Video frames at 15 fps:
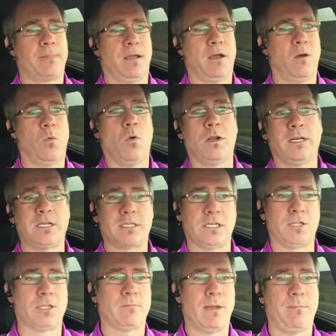uh, one
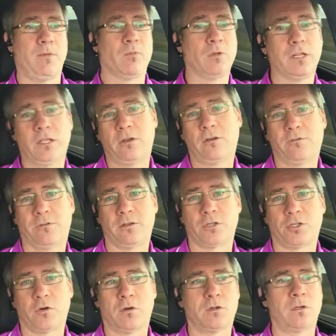decision might be really good for the
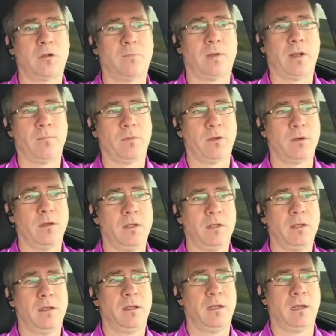short-term number
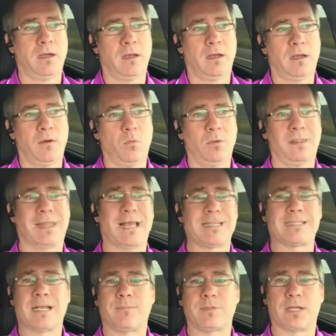uh, with
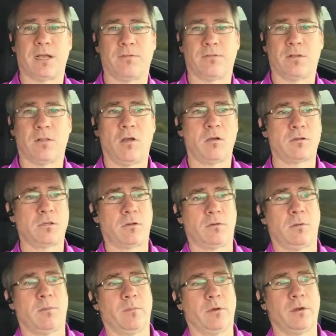less upside for the long-term
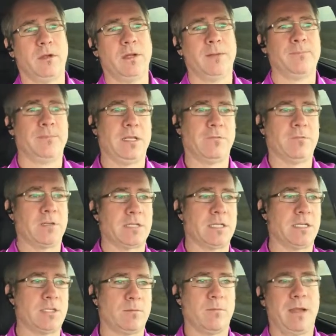number. A different
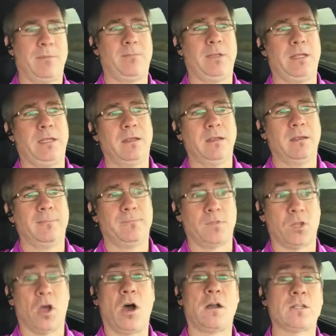decision might be
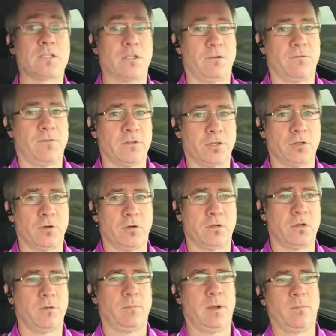not as good for the
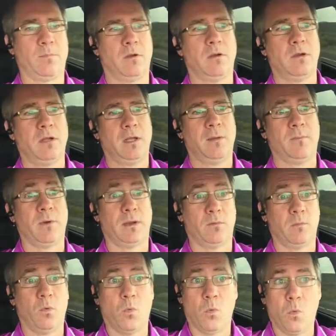short-term number, but
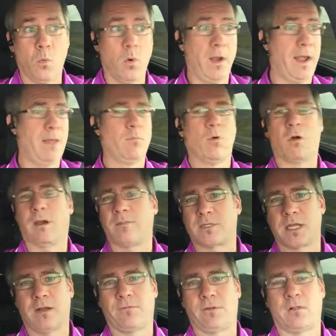way more
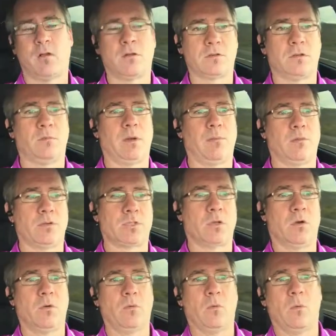upside for the long-term number.
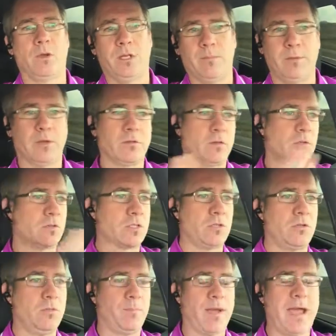So when you build those
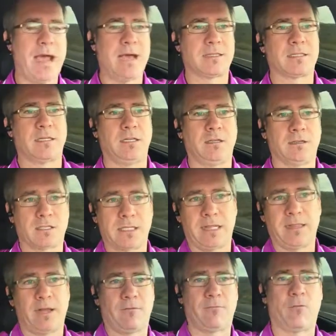two paths and you
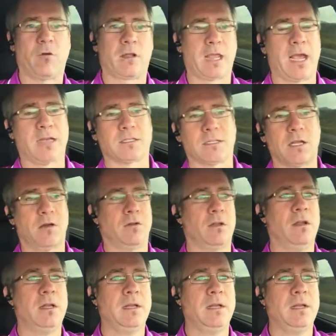send that forecast out,